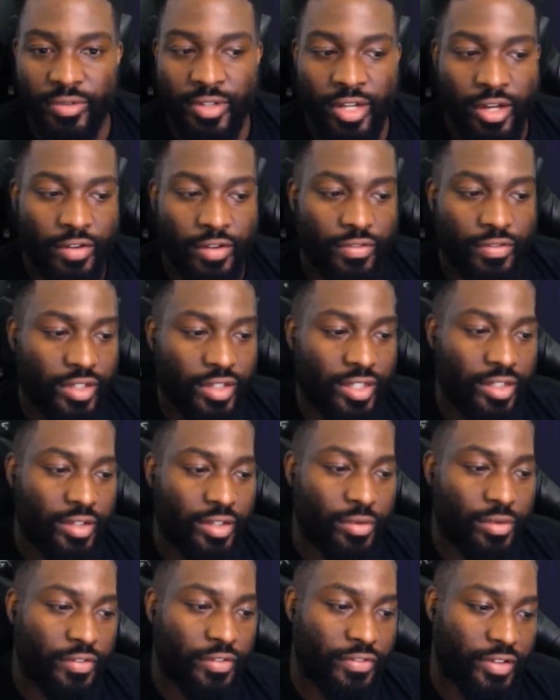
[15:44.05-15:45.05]
recovery
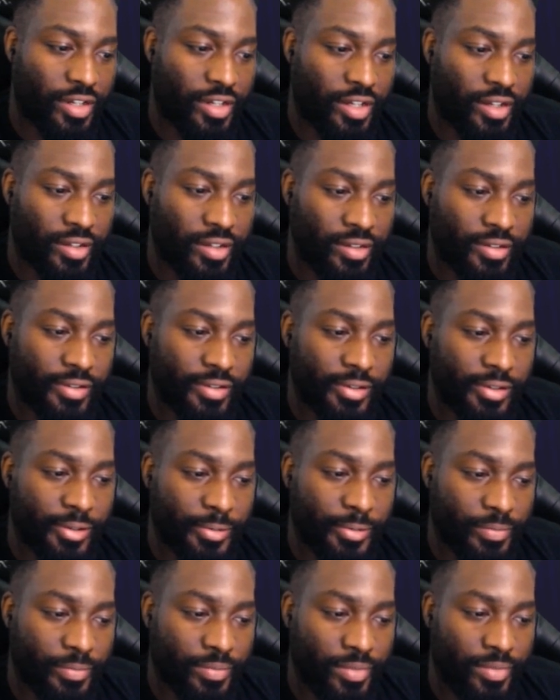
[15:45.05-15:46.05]
anyway for that.
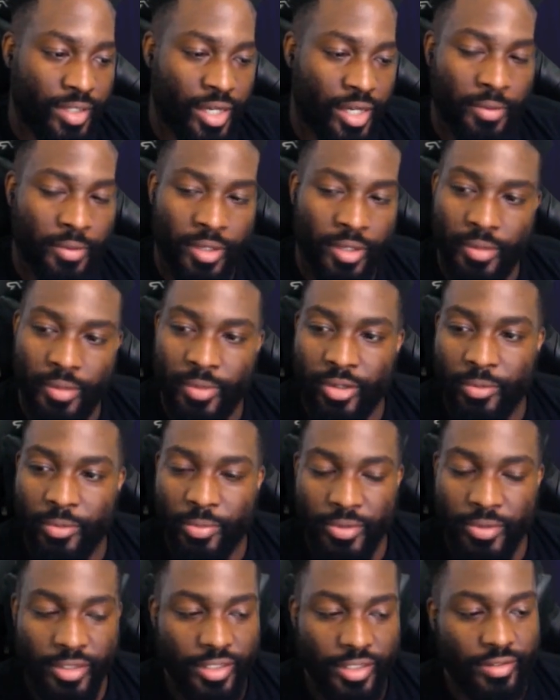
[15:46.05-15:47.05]
Capcom, I
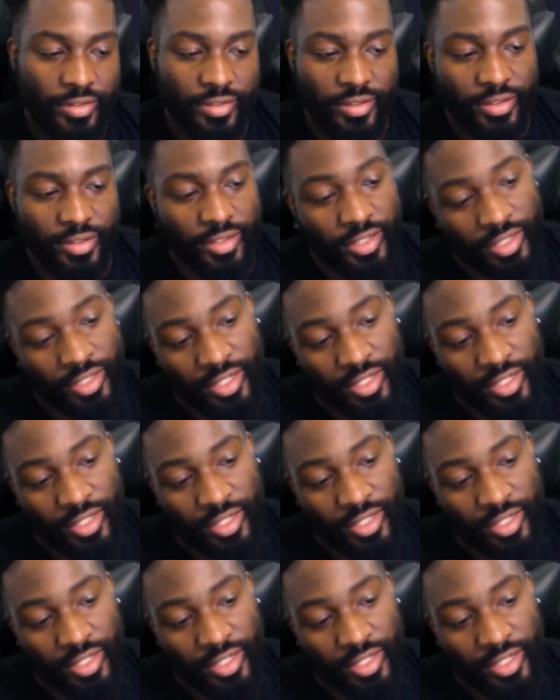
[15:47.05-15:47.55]
hope you listen.